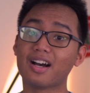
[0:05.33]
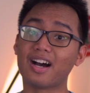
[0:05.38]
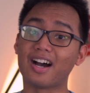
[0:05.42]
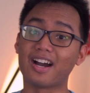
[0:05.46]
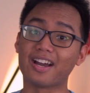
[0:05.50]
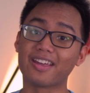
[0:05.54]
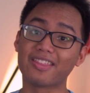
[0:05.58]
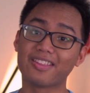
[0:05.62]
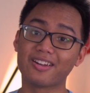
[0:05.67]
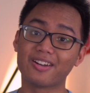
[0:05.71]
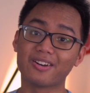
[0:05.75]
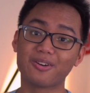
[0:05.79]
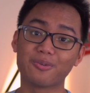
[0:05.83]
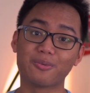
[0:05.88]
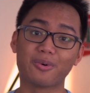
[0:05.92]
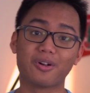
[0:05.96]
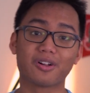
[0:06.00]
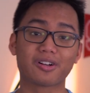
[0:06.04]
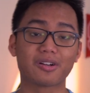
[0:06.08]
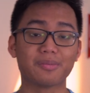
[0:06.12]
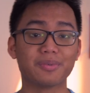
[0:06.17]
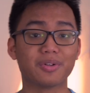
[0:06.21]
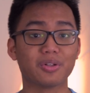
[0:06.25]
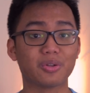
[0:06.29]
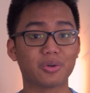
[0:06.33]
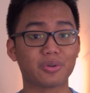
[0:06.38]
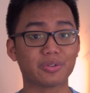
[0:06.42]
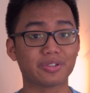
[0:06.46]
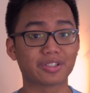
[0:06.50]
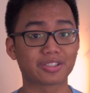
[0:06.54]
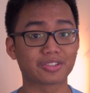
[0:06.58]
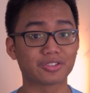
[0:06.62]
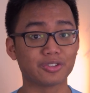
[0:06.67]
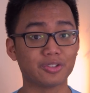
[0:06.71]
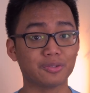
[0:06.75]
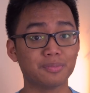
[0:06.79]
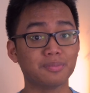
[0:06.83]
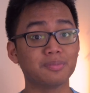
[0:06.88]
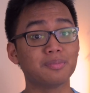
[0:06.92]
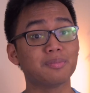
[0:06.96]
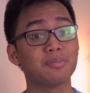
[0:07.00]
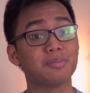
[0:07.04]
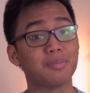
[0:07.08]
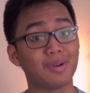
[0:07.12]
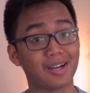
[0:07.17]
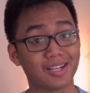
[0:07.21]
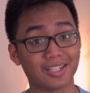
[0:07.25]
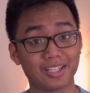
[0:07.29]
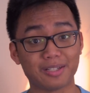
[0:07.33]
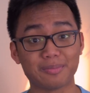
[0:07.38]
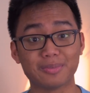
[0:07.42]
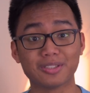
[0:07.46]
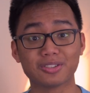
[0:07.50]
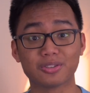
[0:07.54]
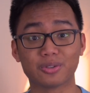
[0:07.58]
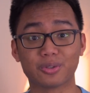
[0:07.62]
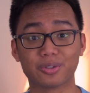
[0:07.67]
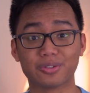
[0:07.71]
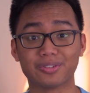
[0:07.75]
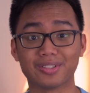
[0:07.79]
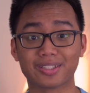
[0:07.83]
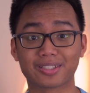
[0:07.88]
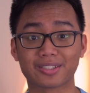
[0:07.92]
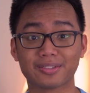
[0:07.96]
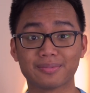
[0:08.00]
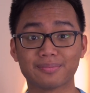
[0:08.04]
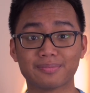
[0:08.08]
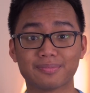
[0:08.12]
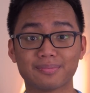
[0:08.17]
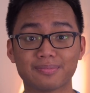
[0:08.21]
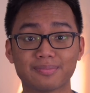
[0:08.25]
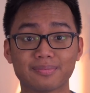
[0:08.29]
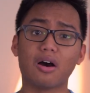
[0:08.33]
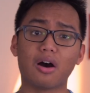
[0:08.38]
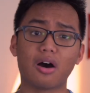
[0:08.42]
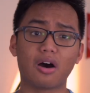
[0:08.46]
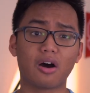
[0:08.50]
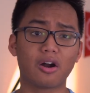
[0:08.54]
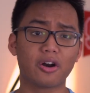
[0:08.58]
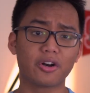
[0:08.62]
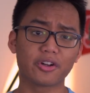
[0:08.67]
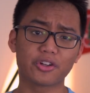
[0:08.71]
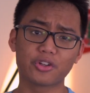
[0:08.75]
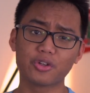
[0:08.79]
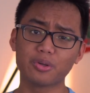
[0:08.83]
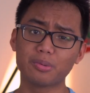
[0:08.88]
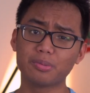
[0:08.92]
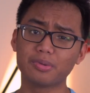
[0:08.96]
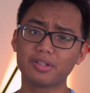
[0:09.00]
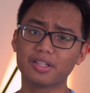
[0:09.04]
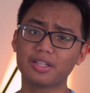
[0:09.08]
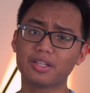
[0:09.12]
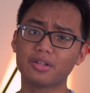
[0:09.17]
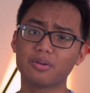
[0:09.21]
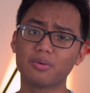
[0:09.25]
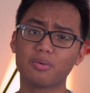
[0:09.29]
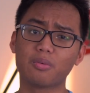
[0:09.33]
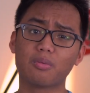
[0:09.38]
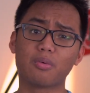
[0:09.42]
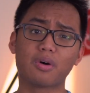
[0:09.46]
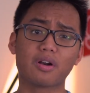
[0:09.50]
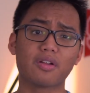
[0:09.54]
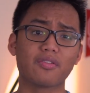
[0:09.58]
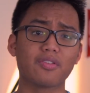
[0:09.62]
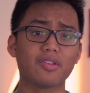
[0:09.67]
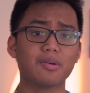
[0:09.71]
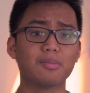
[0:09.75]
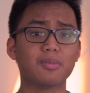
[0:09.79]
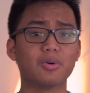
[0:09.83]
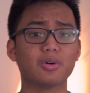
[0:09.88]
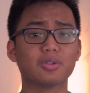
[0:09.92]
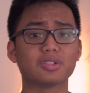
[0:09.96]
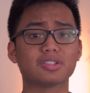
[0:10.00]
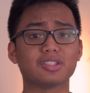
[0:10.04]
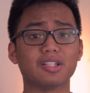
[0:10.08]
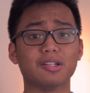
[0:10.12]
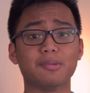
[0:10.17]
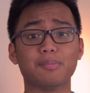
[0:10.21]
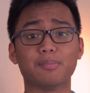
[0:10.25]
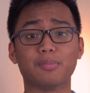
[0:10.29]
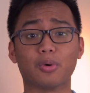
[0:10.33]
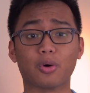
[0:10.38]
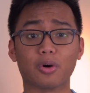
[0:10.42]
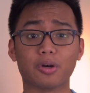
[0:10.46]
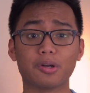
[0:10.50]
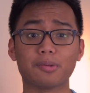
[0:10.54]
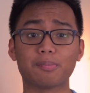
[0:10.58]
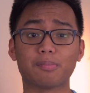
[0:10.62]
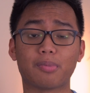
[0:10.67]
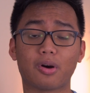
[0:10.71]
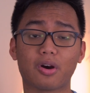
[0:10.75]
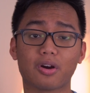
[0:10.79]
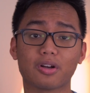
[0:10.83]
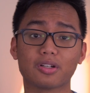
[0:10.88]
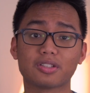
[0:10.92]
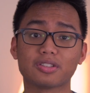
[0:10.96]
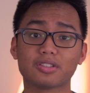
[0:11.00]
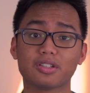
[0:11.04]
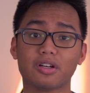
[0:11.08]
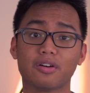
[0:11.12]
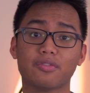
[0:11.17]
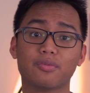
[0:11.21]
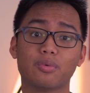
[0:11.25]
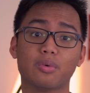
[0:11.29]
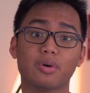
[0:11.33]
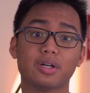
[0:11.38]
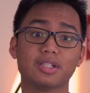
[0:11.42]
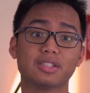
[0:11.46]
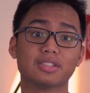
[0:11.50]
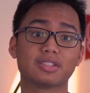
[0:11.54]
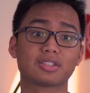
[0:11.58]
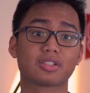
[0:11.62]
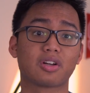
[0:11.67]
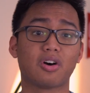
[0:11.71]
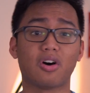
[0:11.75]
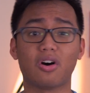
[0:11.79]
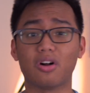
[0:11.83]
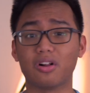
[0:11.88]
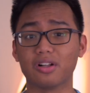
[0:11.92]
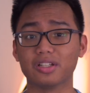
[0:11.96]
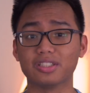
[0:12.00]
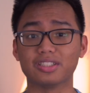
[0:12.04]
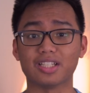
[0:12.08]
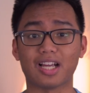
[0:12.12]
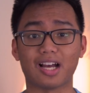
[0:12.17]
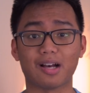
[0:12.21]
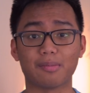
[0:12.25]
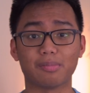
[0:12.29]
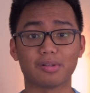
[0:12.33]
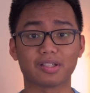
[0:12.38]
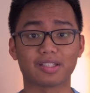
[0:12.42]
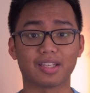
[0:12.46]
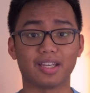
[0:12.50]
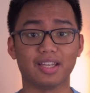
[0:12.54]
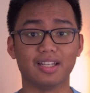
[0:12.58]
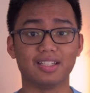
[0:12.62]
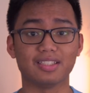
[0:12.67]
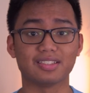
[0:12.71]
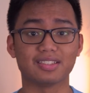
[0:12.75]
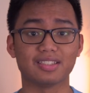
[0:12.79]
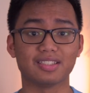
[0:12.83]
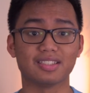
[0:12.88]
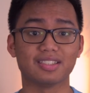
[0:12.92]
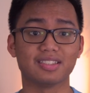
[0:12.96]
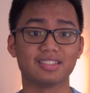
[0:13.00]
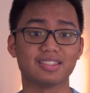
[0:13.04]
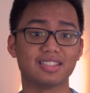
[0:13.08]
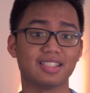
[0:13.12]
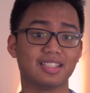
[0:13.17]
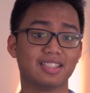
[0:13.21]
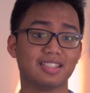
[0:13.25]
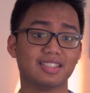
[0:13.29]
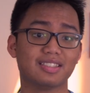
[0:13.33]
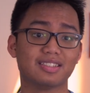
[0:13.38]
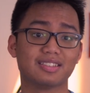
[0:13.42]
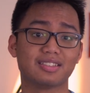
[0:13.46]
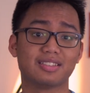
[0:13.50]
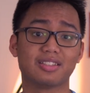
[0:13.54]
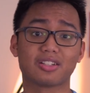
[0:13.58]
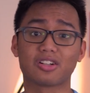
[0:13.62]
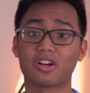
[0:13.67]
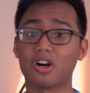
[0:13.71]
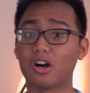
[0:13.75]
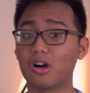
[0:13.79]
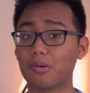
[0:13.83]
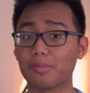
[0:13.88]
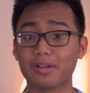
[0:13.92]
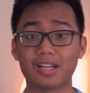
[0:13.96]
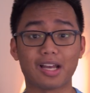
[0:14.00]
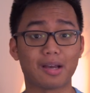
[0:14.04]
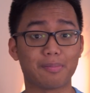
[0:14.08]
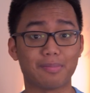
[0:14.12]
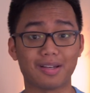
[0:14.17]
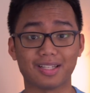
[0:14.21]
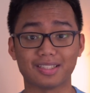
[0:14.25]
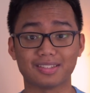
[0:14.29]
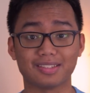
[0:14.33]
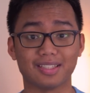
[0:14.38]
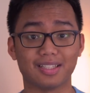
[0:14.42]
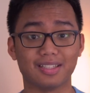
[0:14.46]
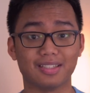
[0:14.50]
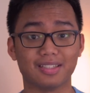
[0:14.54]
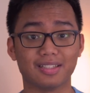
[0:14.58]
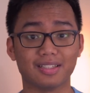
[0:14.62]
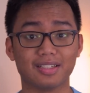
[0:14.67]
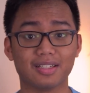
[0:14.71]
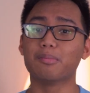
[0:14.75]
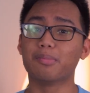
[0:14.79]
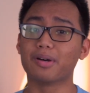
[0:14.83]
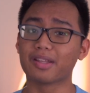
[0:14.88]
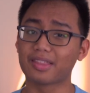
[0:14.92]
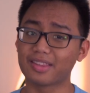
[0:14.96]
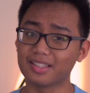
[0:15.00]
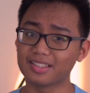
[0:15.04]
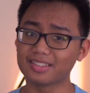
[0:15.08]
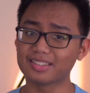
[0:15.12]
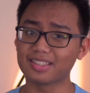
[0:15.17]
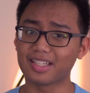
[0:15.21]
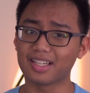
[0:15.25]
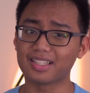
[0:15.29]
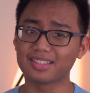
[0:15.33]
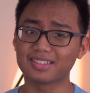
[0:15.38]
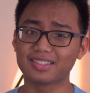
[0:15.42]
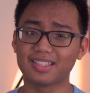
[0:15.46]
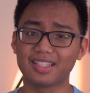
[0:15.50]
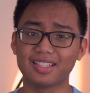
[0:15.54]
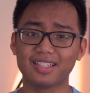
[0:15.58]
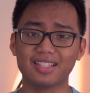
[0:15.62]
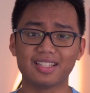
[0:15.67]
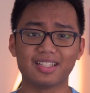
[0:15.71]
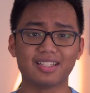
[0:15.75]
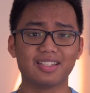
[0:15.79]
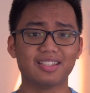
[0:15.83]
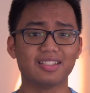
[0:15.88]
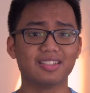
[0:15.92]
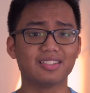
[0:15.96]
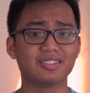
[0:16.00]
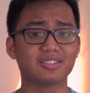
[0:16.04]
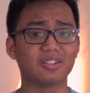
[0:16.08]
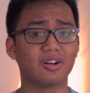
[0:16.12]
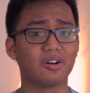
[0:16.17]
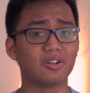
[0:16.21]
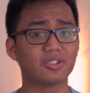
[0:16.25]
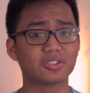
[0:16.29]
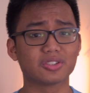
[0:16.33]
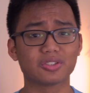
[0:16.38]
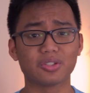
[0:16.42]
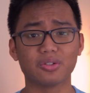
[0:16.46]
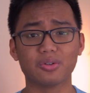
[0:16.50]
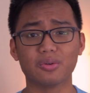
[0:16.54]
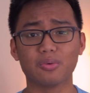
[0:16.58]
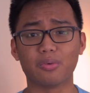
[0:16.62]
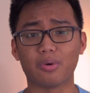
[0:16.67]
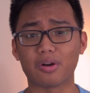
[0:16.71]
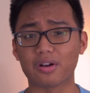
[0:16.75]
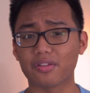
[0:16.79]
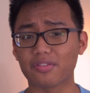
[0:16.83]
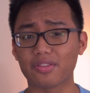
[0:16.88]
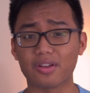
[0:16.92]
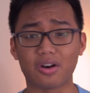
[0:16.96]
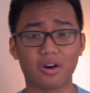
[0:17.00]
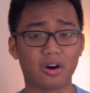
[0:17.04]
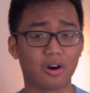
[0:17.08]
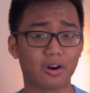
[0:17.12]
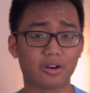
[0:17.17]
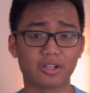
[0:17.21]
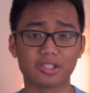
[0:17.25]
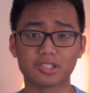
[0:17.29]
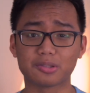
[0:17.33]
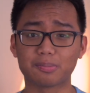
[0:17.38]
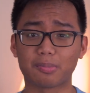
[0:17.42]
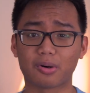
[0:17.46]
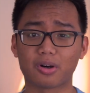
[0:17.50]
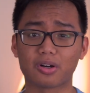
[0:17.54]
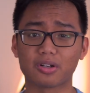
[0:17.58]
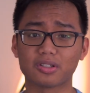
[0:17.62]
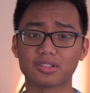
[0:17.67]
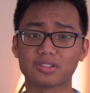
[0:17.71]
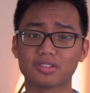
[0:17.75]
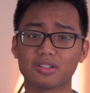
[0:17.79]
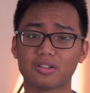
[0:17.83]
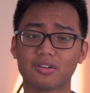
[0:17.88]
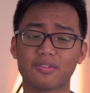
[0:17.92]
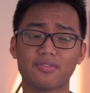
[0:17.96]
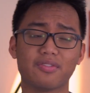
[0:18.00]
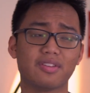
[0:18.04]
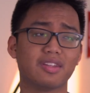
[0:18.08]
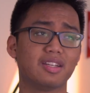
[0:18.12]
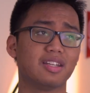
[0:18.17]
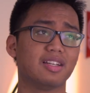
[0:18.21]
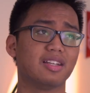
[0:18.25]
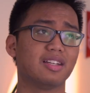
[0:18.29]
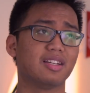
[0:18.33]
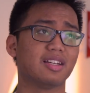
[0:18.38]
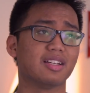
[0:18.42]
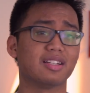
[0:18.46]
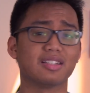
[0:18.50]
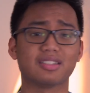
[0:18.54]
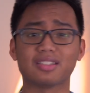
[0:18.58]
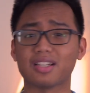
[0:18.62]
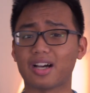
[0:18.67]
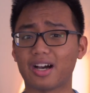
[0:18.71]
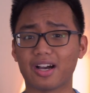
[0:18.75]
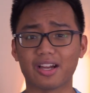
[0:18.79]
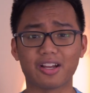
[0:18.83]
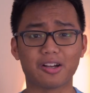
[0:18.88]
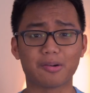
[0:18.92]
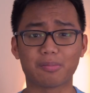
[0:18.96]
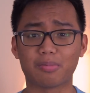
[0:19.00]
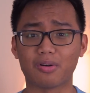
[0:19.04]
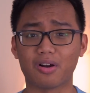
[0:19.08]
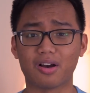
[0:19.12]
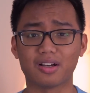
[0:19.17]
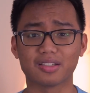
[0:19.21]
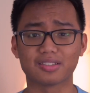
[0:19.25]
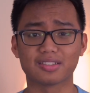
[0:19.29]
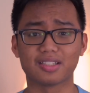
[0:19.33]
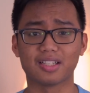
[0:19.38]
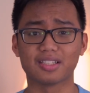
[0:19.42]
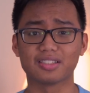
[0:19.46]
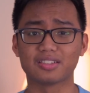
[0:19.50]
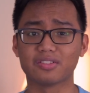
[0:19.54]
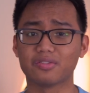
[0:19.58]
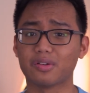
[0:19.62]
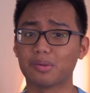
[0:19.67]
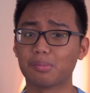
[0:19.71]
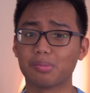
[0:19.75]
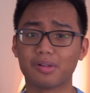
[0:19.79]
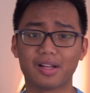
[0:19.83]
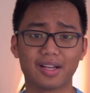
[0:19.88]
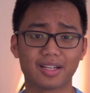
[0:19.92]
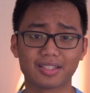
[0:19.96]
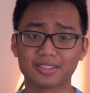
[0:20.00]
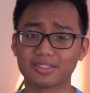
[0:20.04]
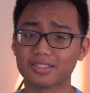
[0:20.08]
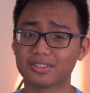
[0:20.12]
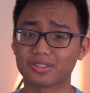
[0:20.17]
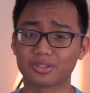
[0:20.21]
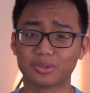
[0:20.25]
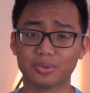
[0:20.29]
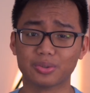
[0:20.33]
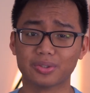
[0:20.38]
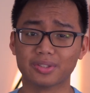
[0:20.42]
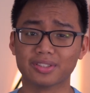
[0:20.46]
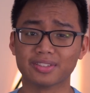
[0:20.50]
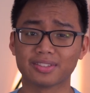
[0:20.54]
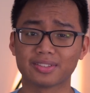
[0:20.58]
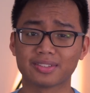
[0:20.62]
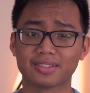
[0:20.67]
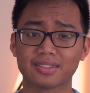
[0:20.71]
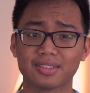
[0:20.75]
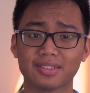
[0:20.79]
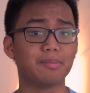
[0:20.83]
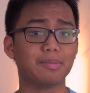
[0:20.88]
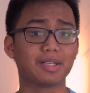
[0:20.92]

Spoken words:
Hi there, welcome to Drick's room. My name is Drick. Arguably, one of the most important parts of one's college applications is the Common App essay. But this essay is also one of the hardest parts of the entire process of applying to schools.